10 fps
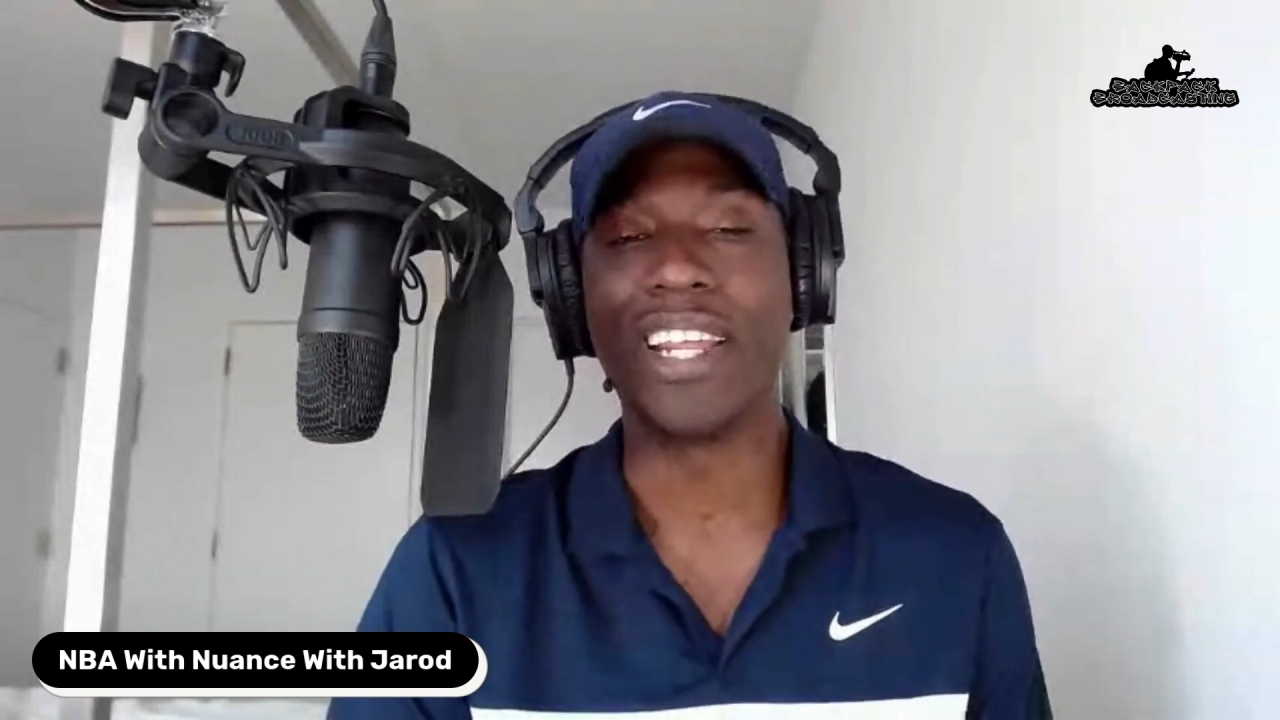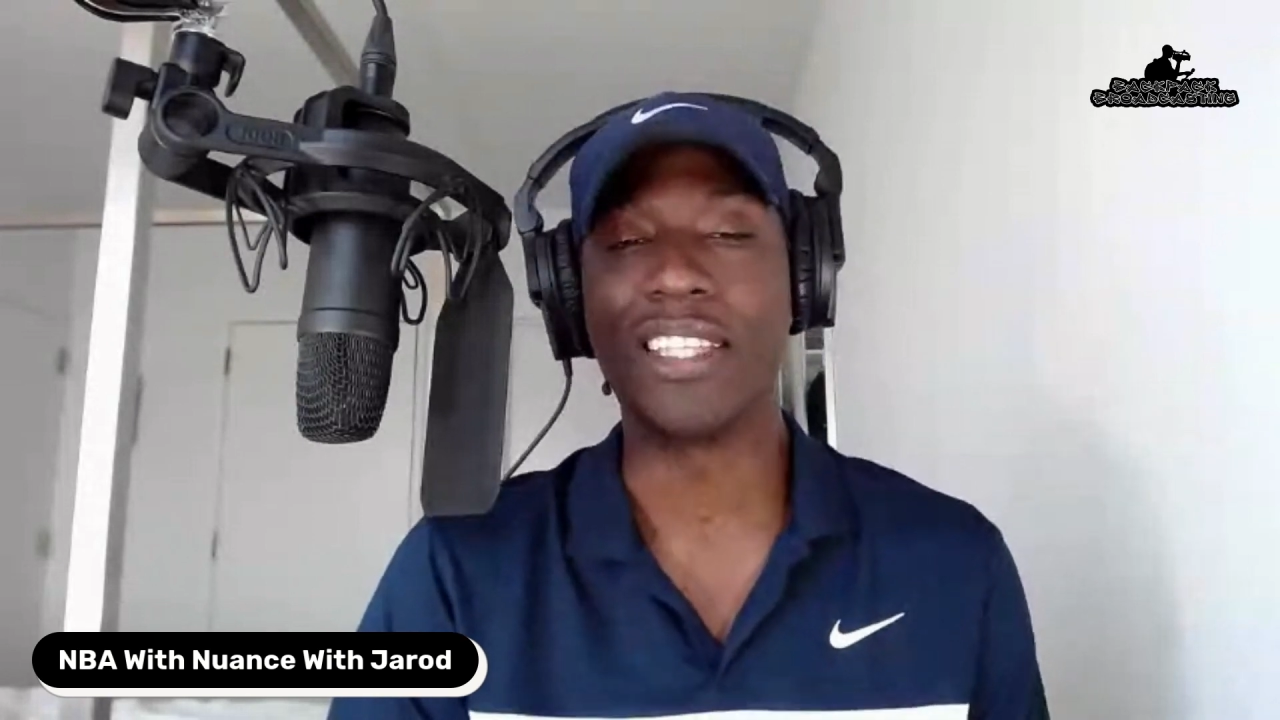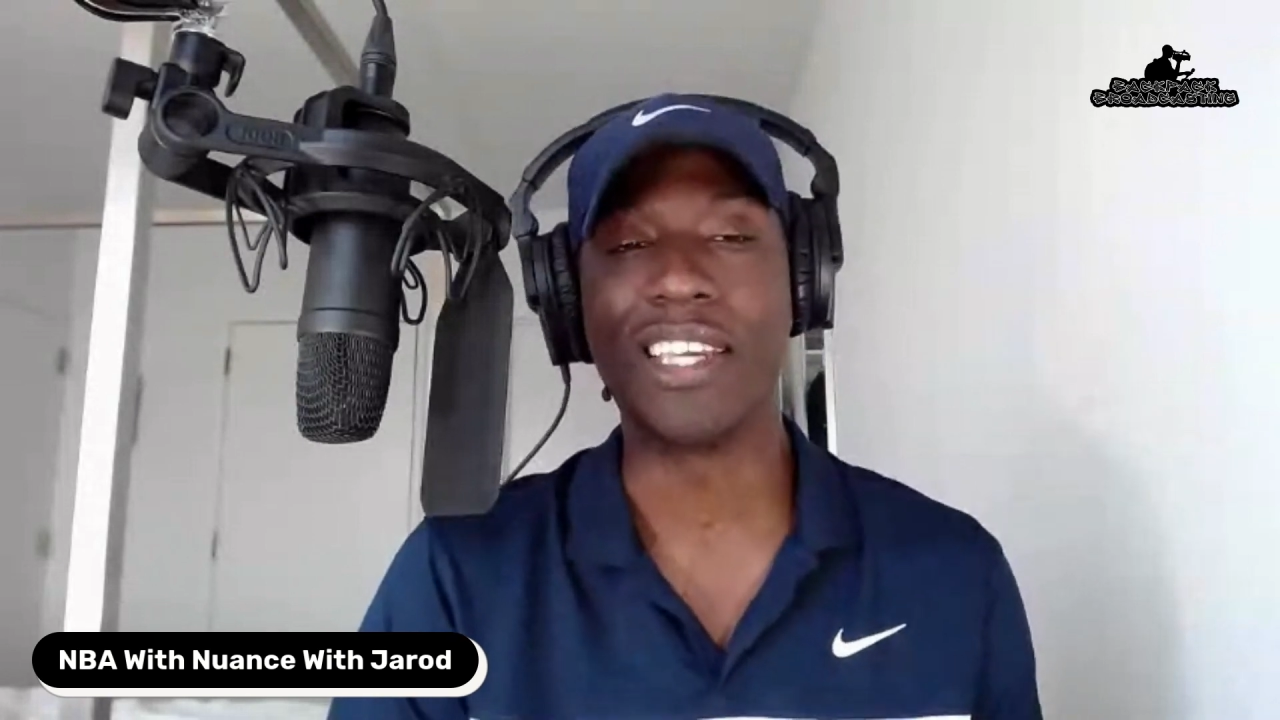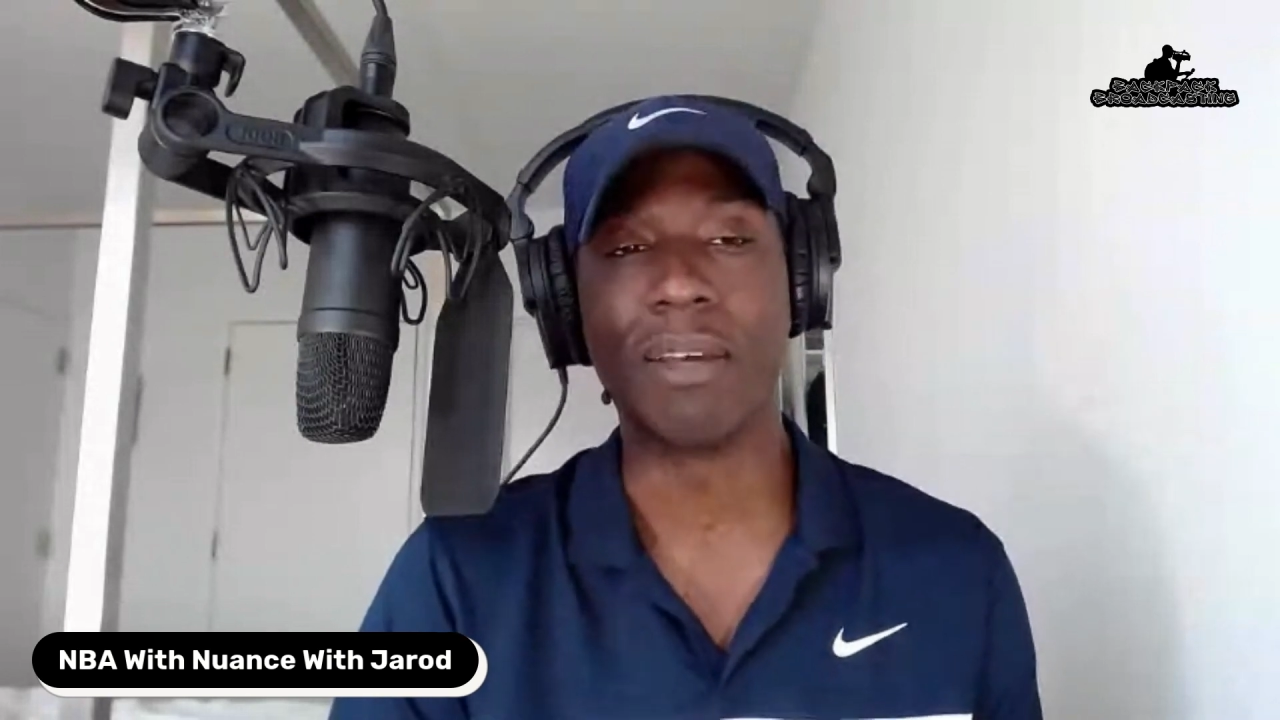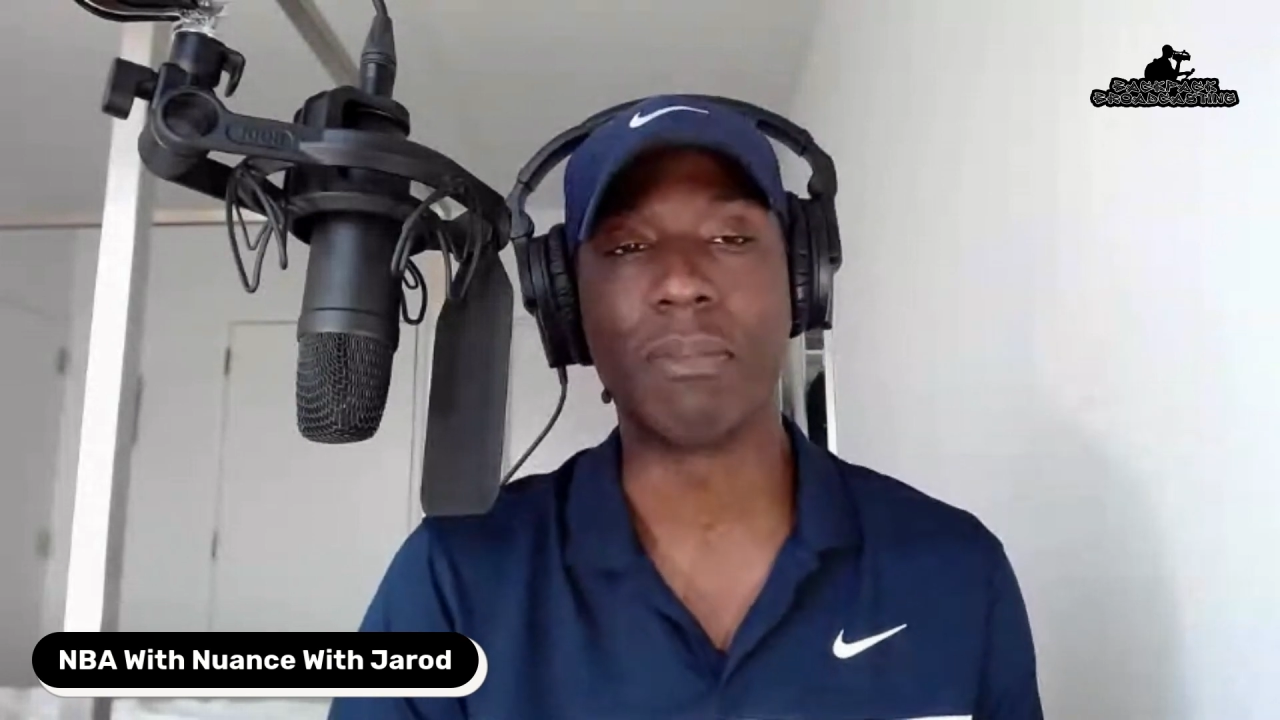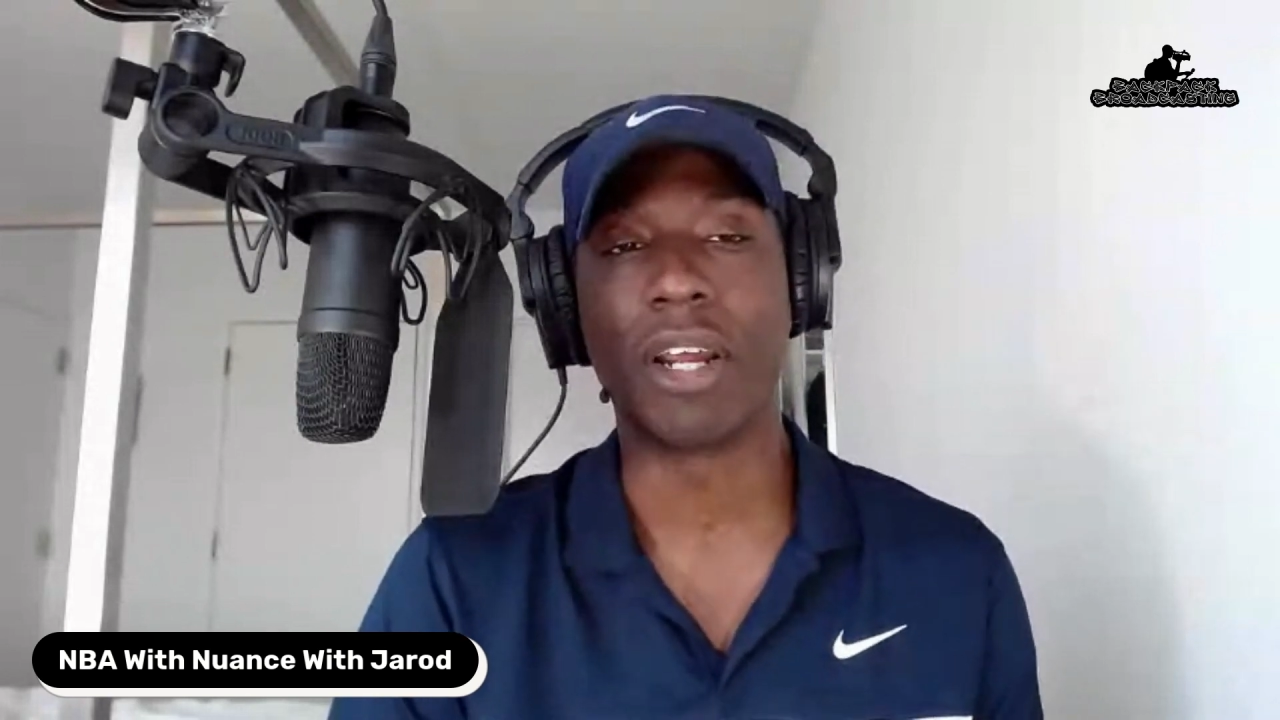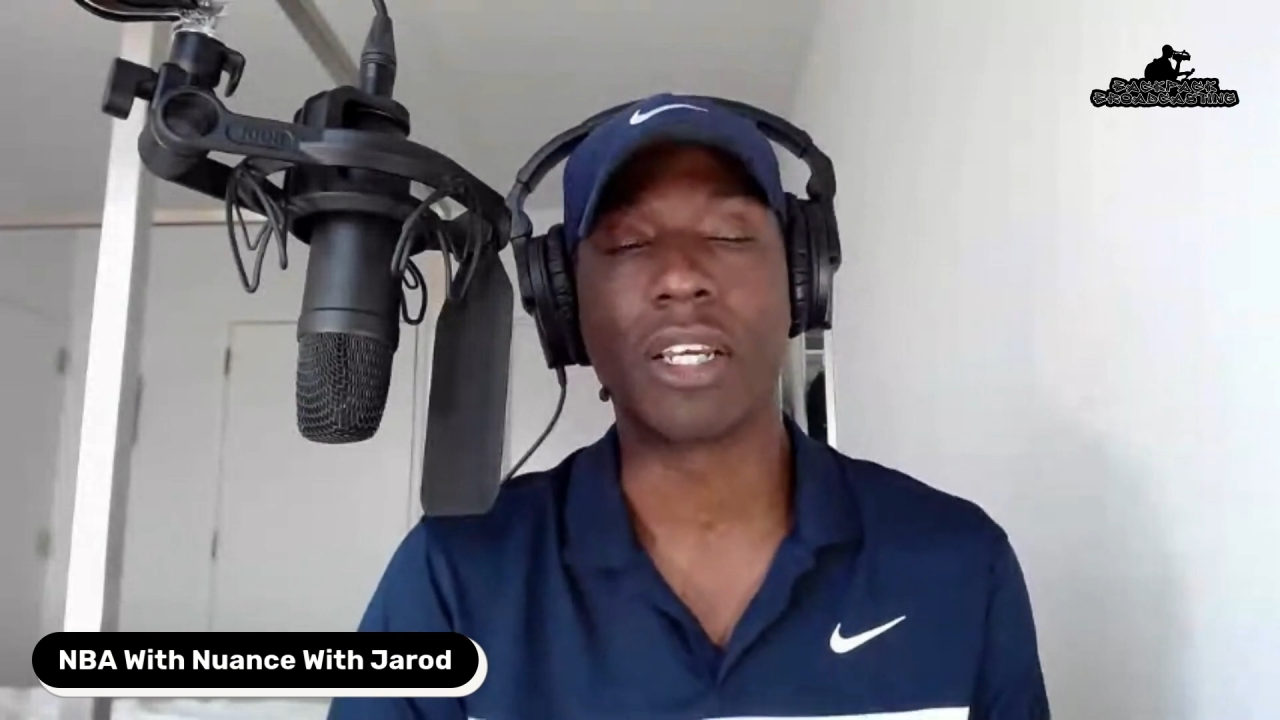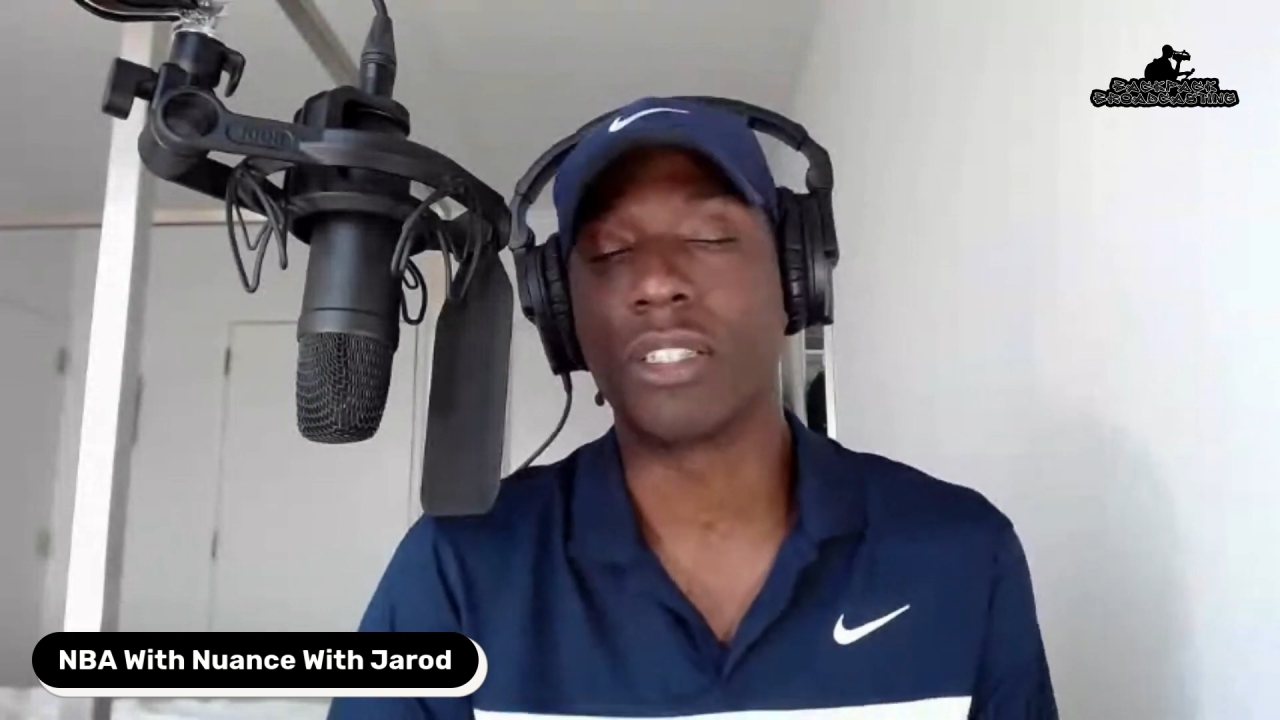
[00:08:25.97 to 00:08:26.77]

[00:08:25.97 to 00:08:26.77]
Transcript: any team, right?